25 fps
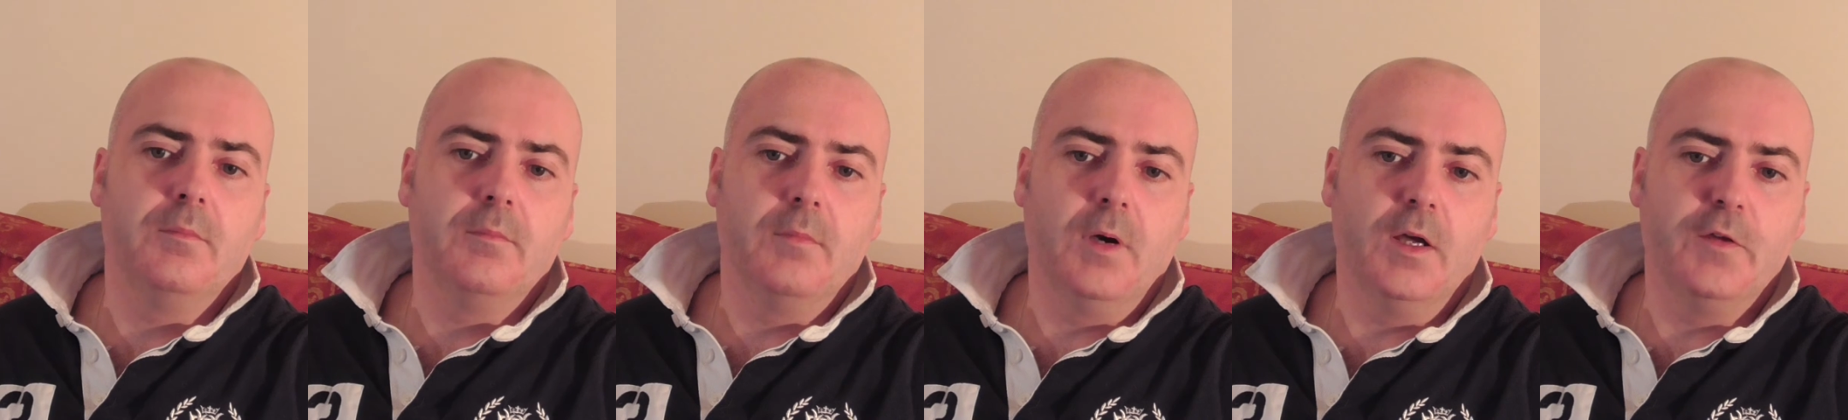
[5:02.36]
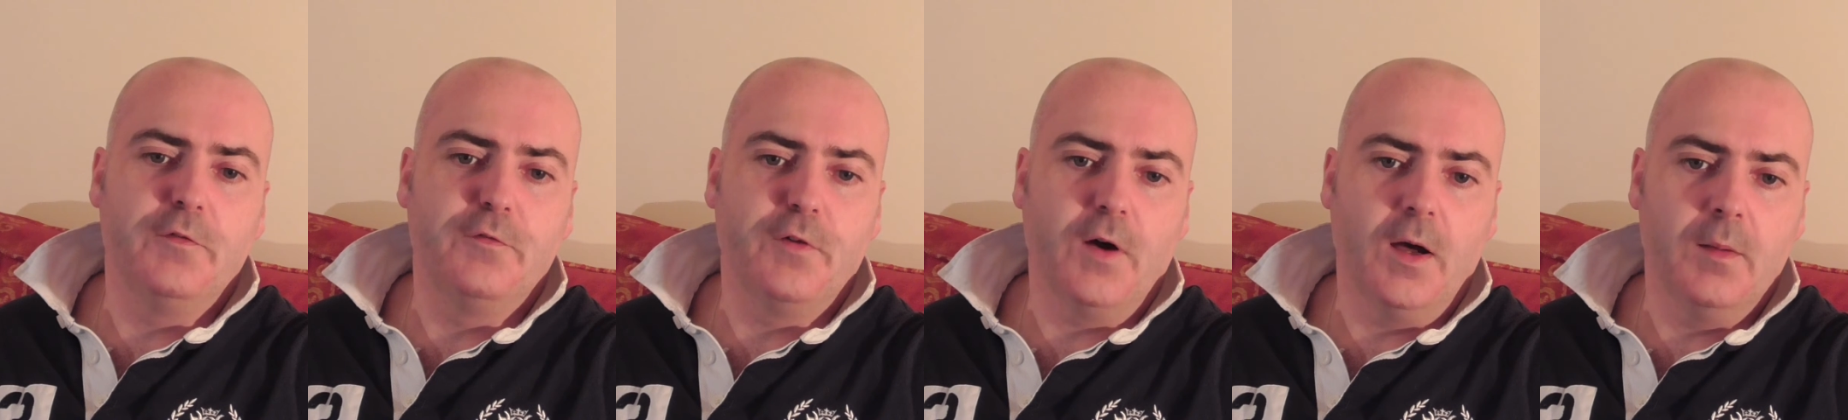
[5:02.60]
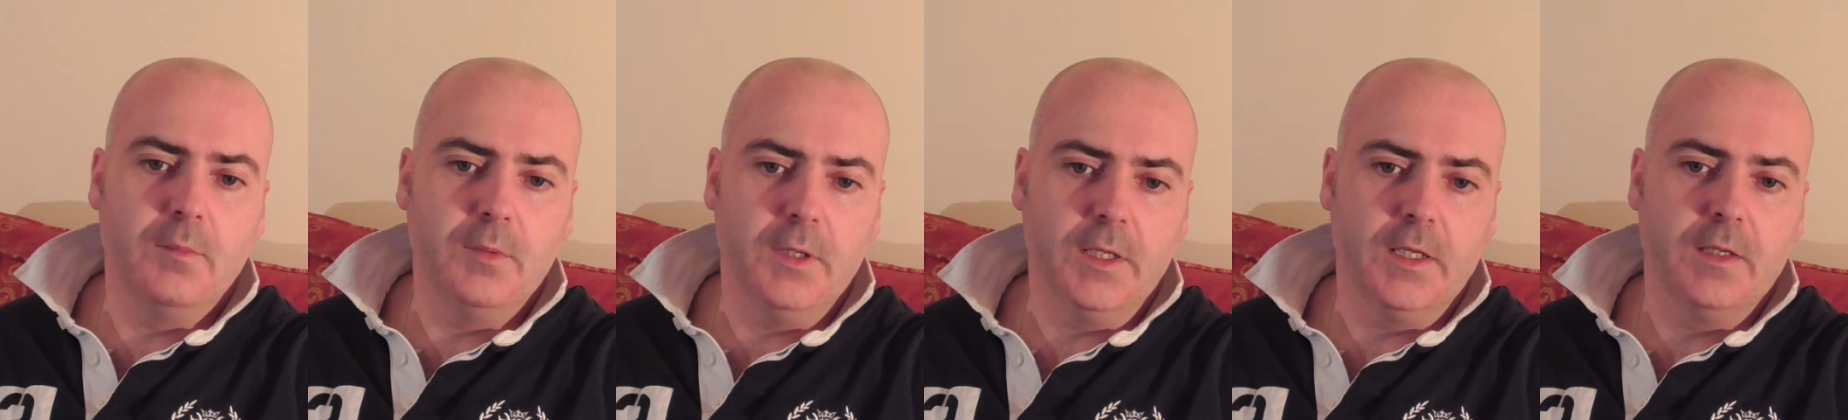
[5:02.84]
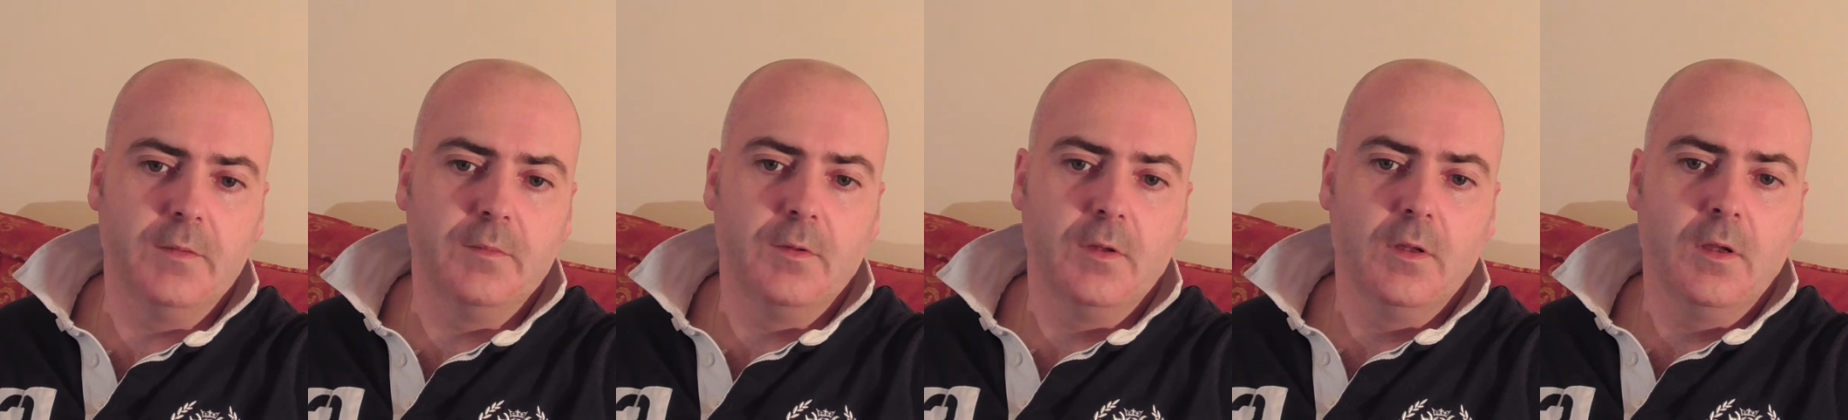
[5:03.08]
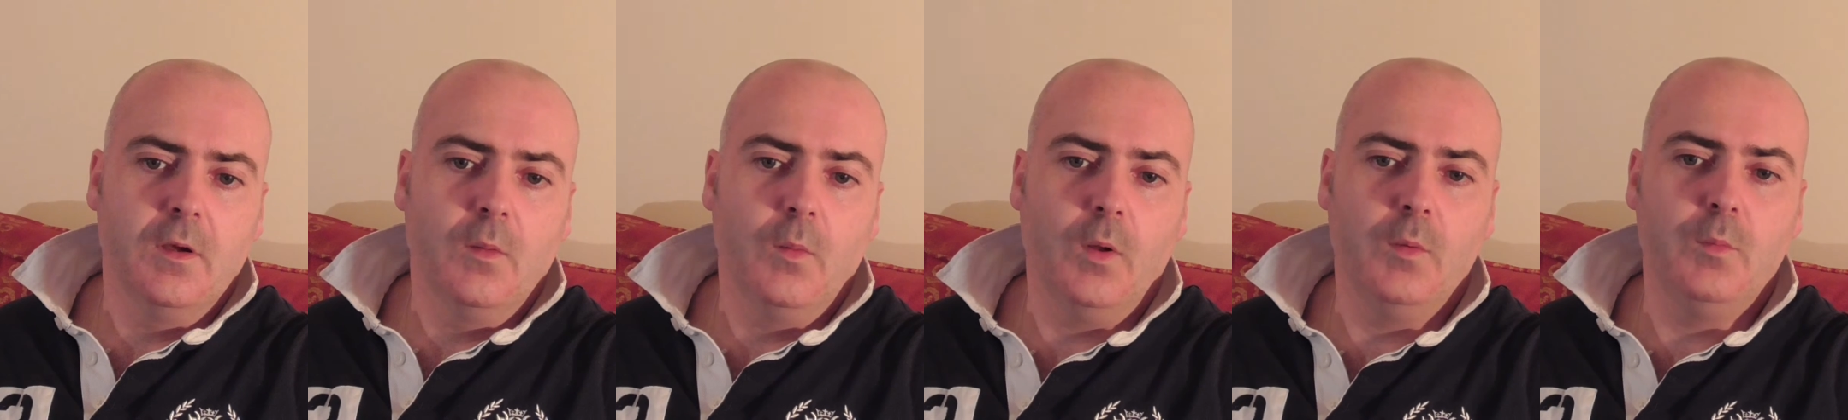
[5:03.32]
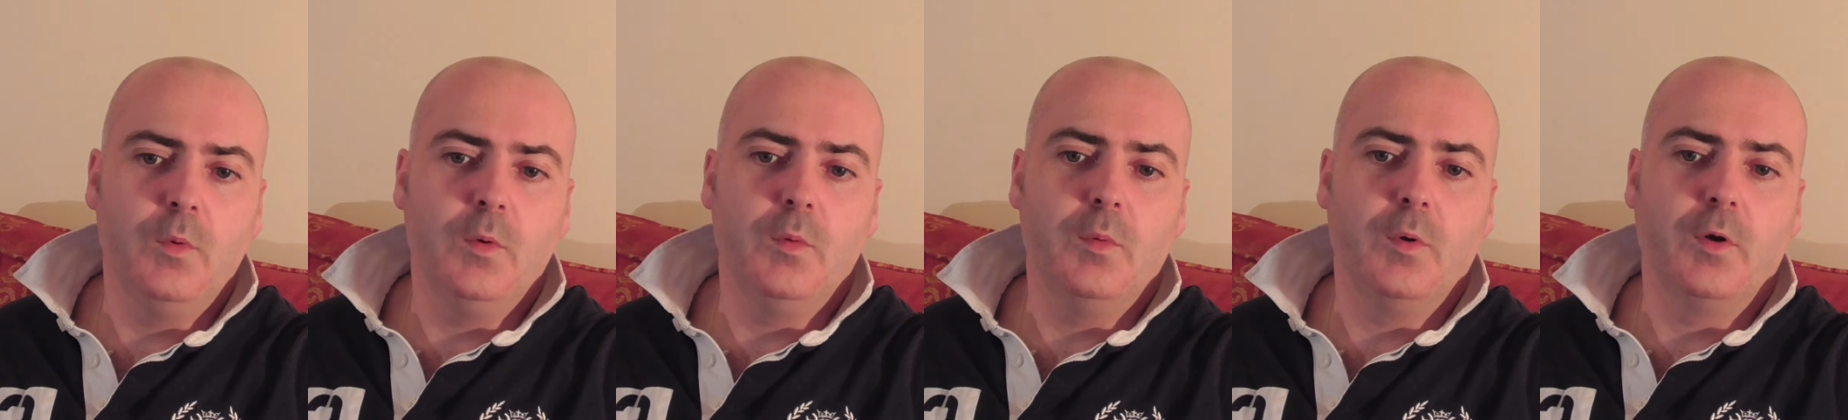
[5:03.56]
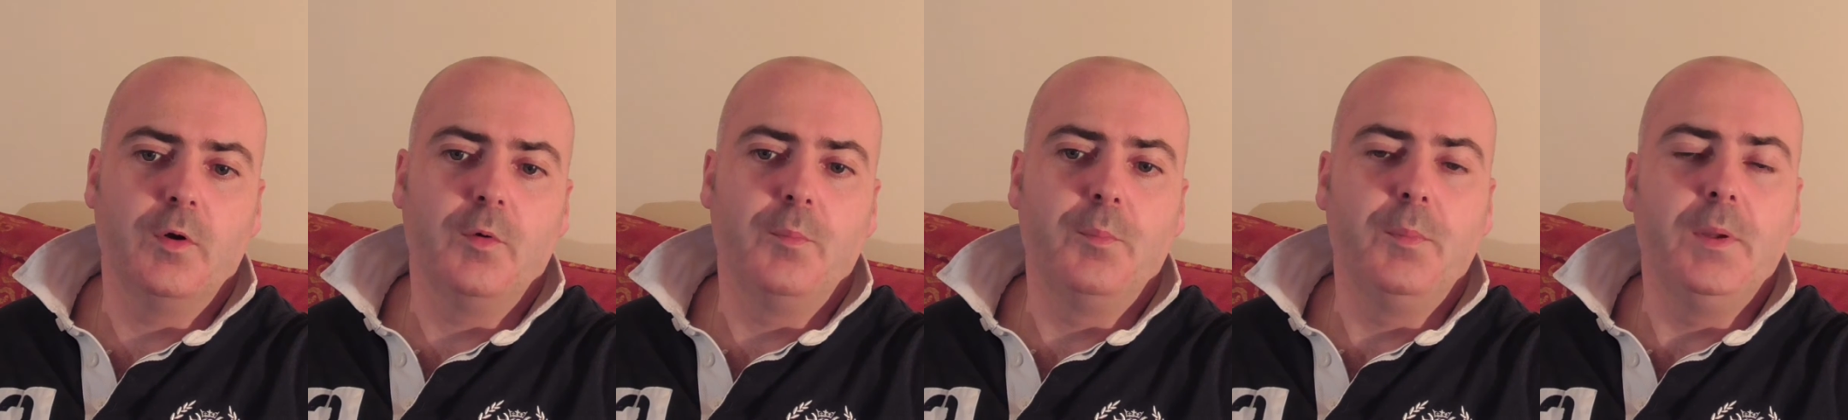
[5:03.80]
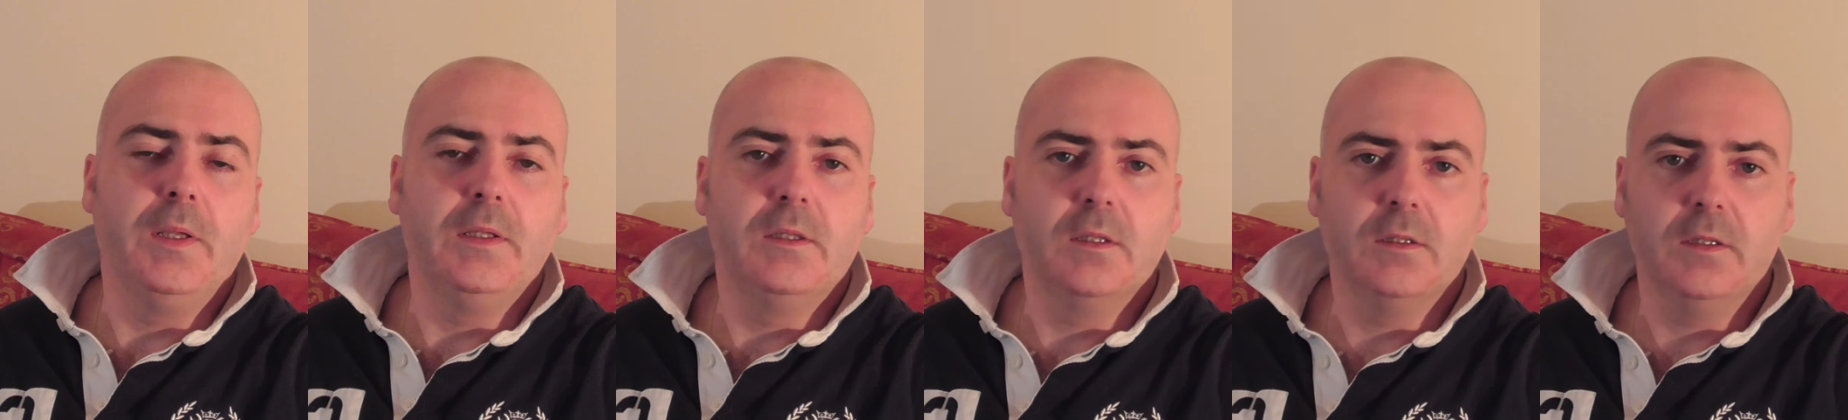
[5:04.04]
my family when we were
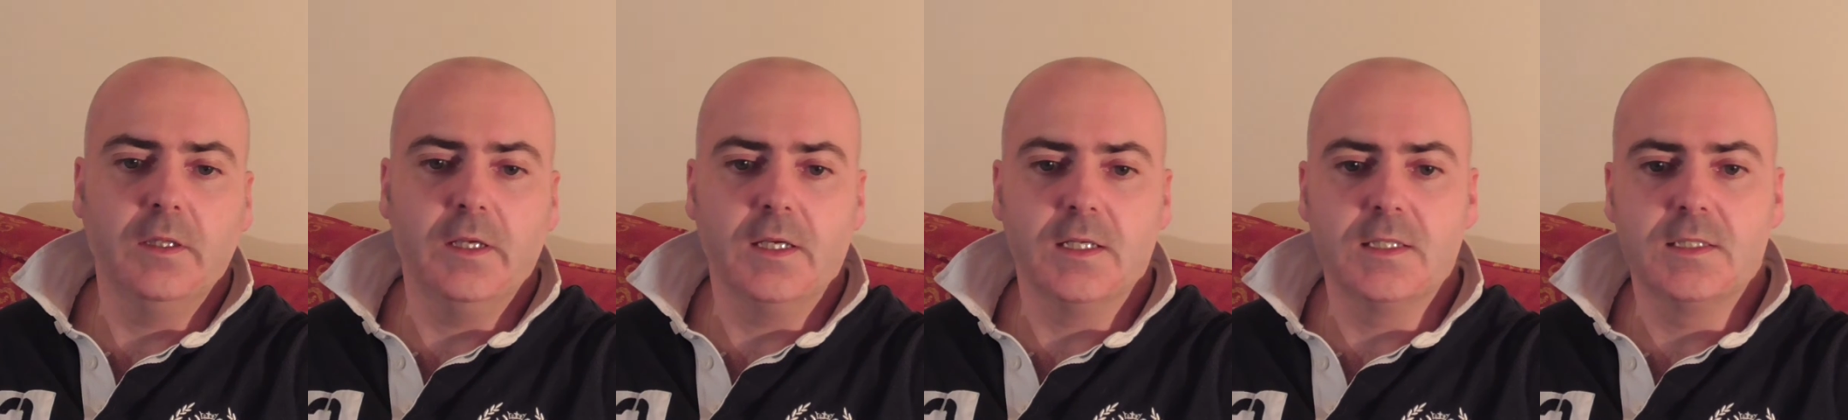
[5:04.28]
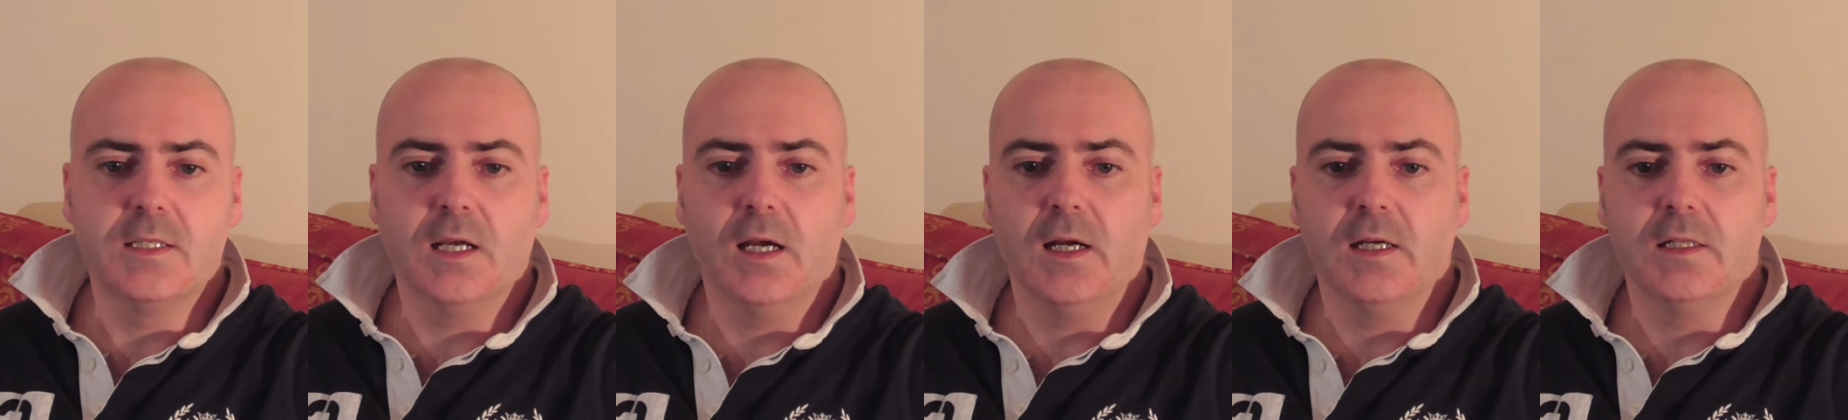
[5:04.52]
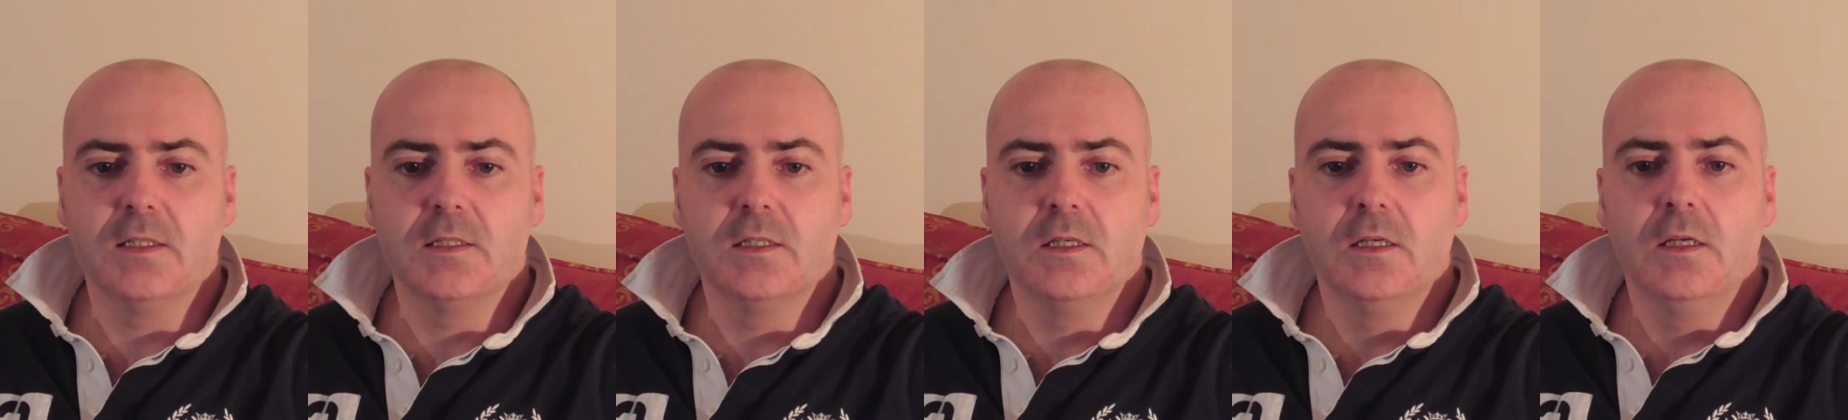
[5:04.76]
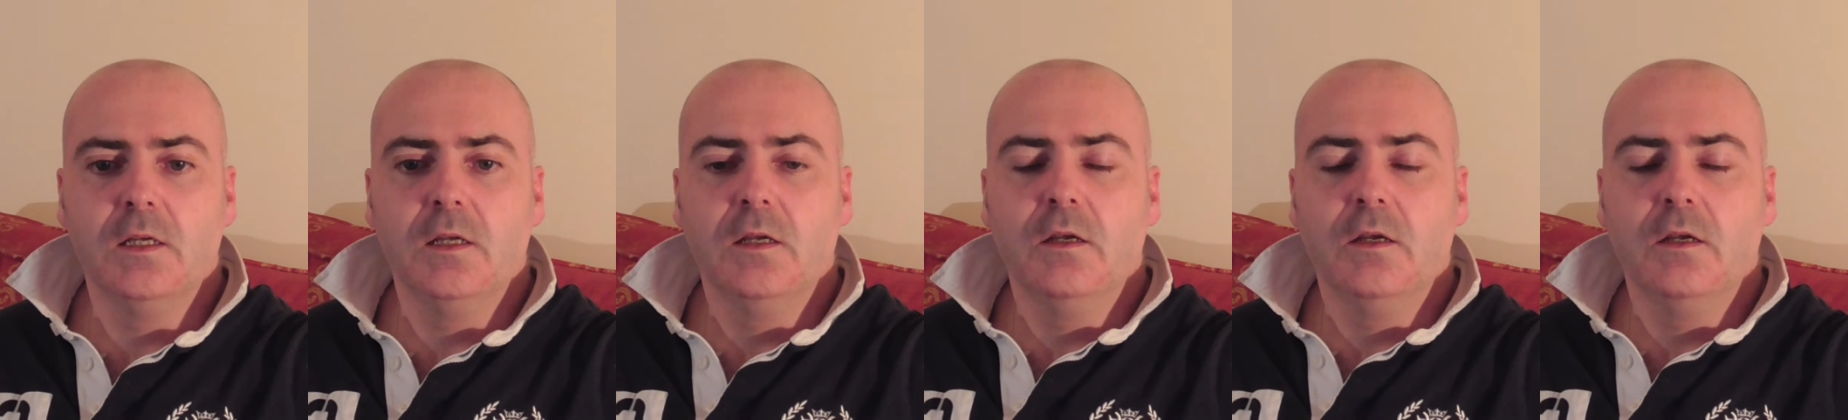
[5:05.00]
repeatedly attacked